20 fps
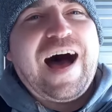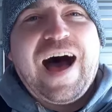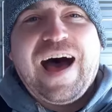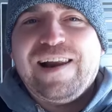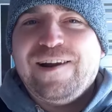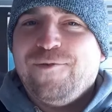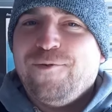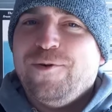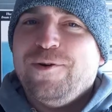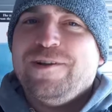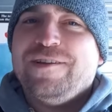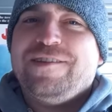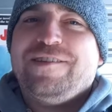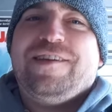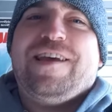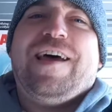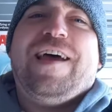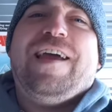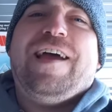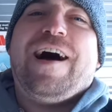I don't want to
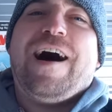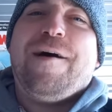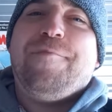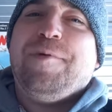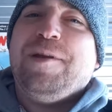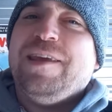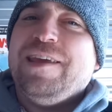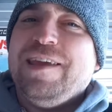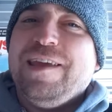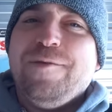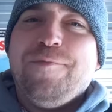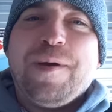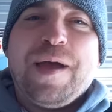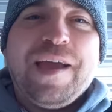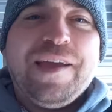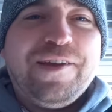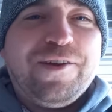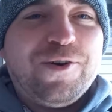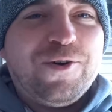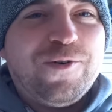say I'm an
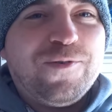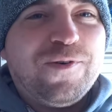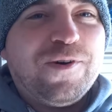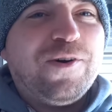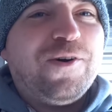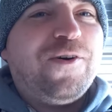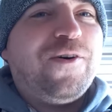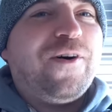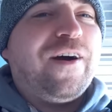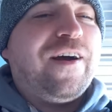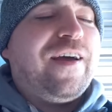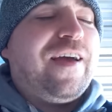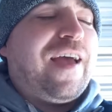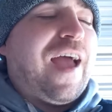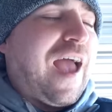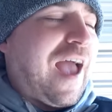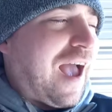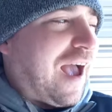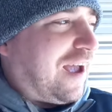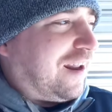eBay guru
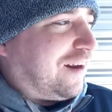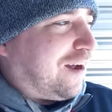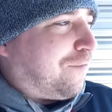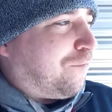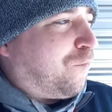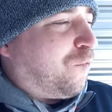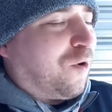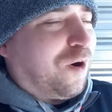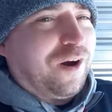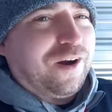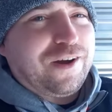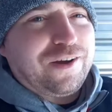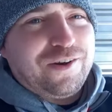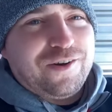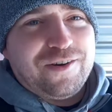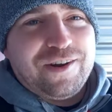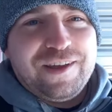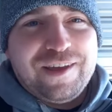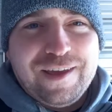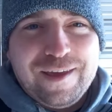and I'm working
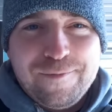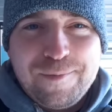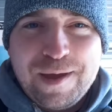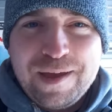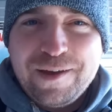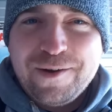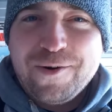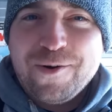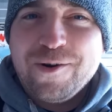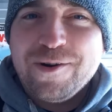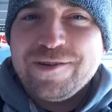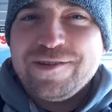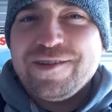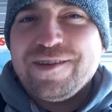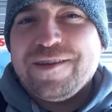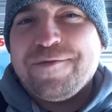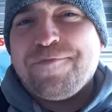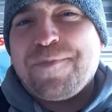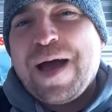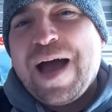on an eBay course
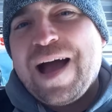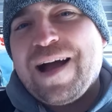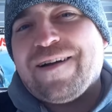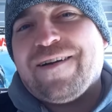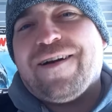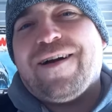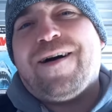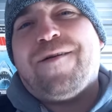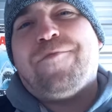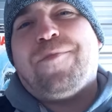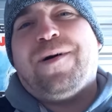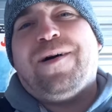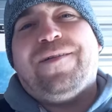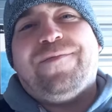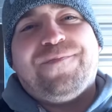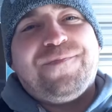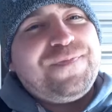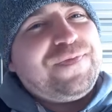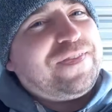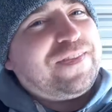in the background,
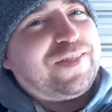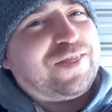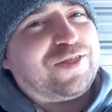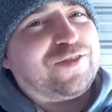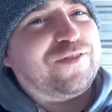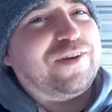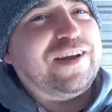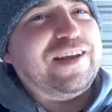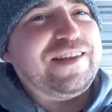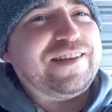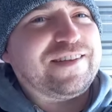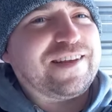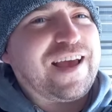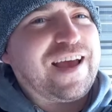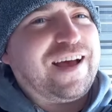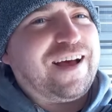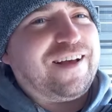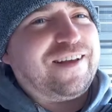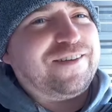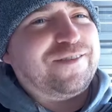but 3
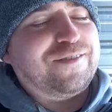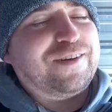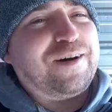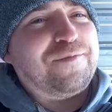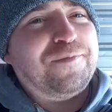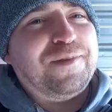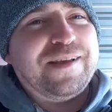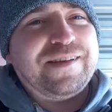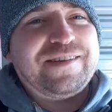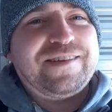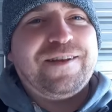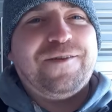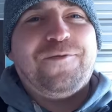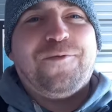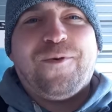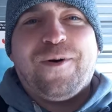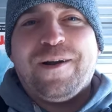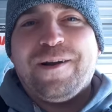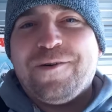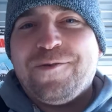sales when I'm
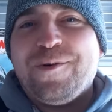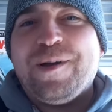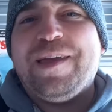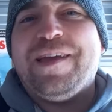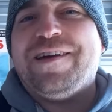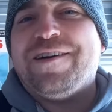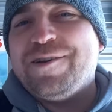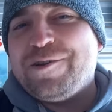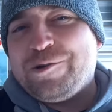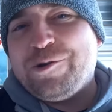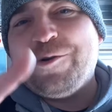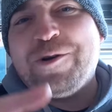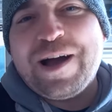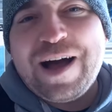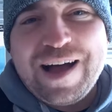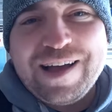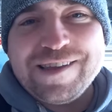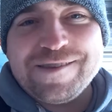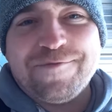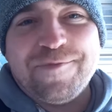listing 1 a week, could you
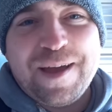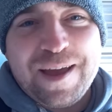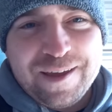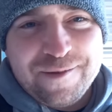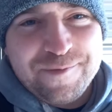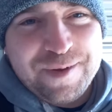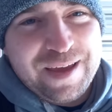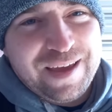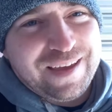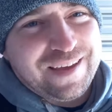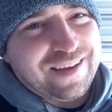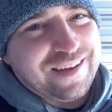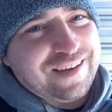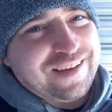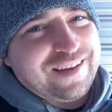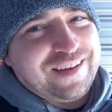guys make me?